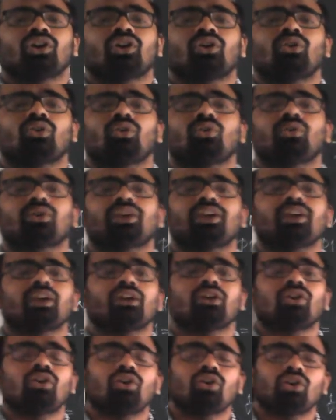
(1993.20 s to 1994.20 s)

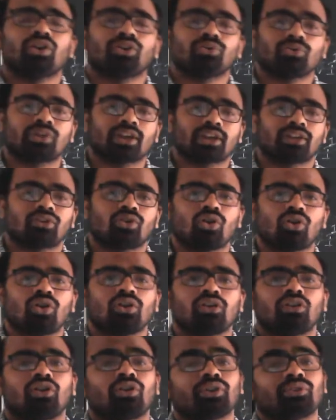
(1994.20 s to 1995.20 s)
Okay, or you can
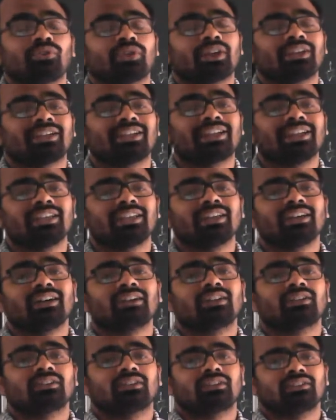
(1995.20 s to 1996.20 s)
call or you can
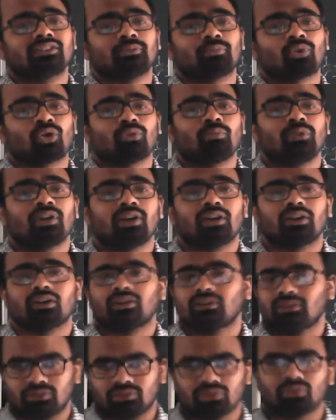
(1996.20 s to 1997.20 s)
clear the problem,
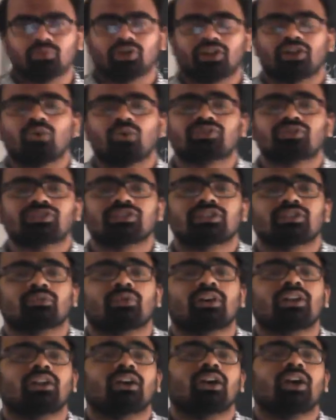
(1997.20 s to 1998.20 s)
your doubts in your
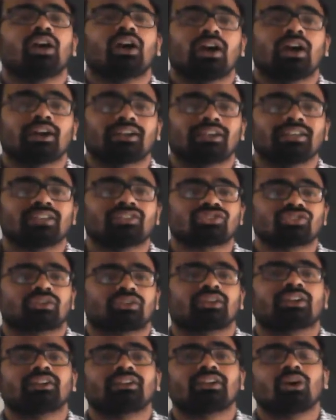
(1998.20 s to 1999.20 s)
at
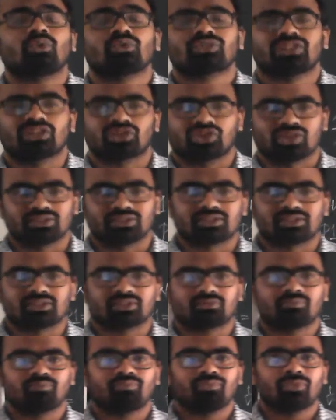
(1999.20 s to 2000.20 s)
least in doubt
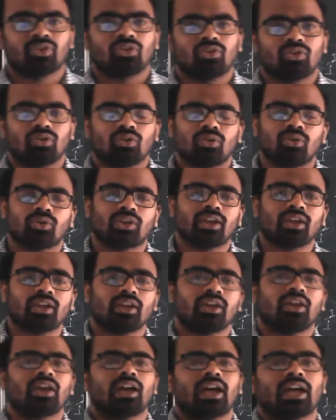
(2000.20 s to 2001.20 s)
sessions.
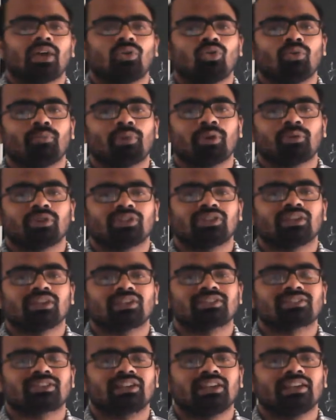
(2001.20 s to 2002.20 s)
Okay, I hope everything
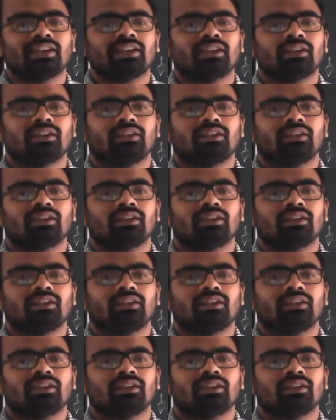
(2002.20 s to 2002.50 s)
is clear.